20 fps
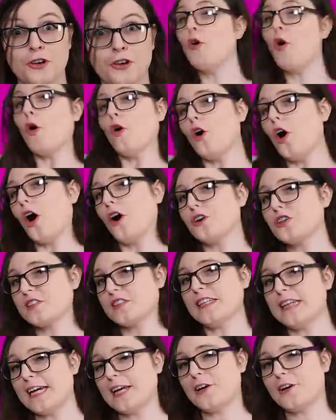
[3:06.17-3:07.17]
4 hours
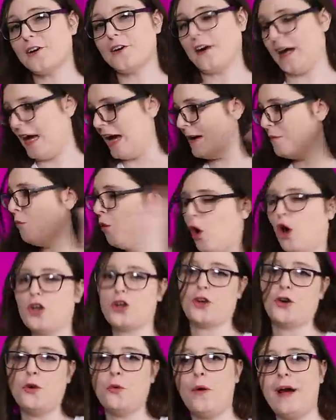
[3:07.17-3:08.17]
later, I'm
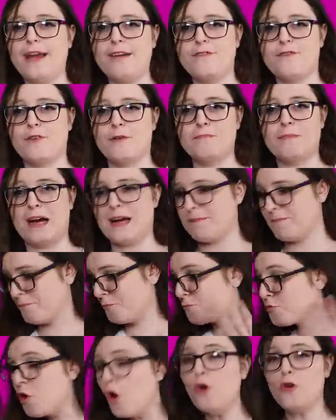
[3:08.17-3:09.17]
walking away from my
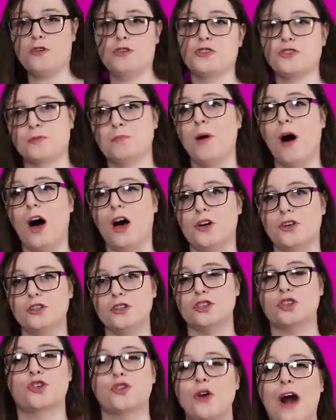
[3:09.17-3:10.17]
ruined
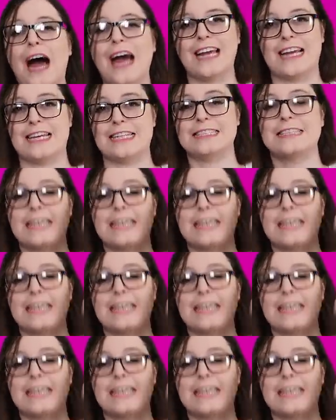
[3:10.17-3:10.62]
model crying,